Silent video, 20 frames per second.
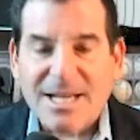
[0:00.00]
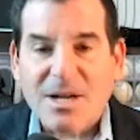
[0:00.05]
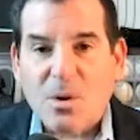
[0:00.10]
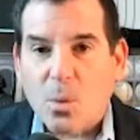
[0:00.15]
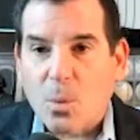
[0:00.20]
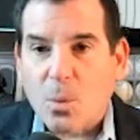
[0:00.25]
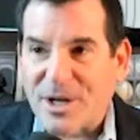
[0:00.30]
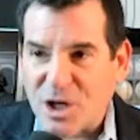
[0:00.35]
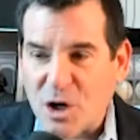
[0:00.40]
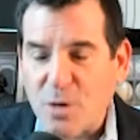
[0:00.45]

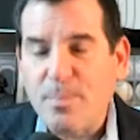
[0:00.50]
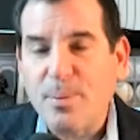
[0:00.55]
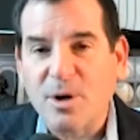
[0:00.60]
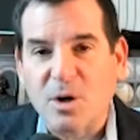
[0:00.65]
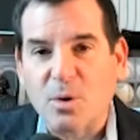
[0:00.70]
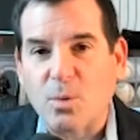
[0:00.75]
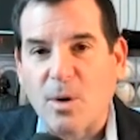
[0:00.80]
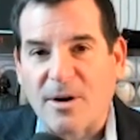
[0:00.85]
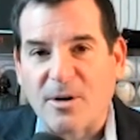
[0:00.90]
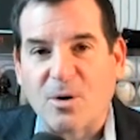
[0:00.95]
When you put a
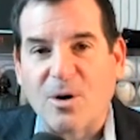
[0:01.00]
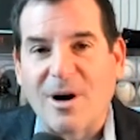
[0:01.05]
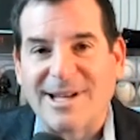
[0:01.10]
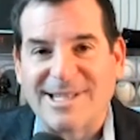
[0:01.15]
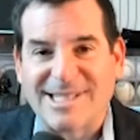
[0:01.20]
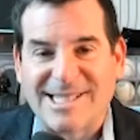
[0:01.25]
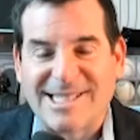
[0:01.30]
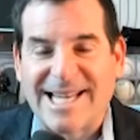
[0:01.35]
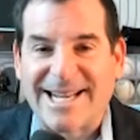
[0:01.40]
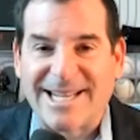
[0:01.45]
runner on
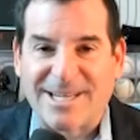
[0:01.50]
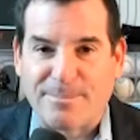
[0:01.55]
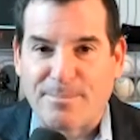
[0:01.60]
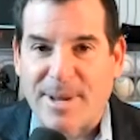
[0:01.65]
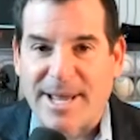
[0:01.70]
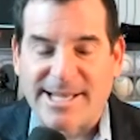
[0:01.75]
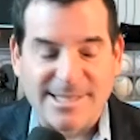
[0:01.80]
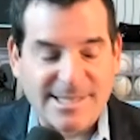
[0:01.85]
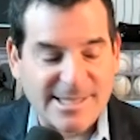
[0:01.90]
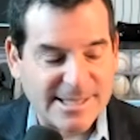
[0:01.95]
second
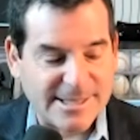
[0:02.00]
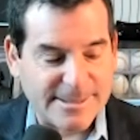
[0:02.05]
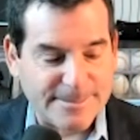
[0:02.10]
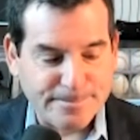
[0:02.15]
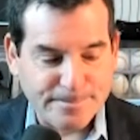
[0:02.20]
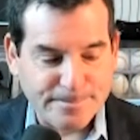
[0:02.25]
base,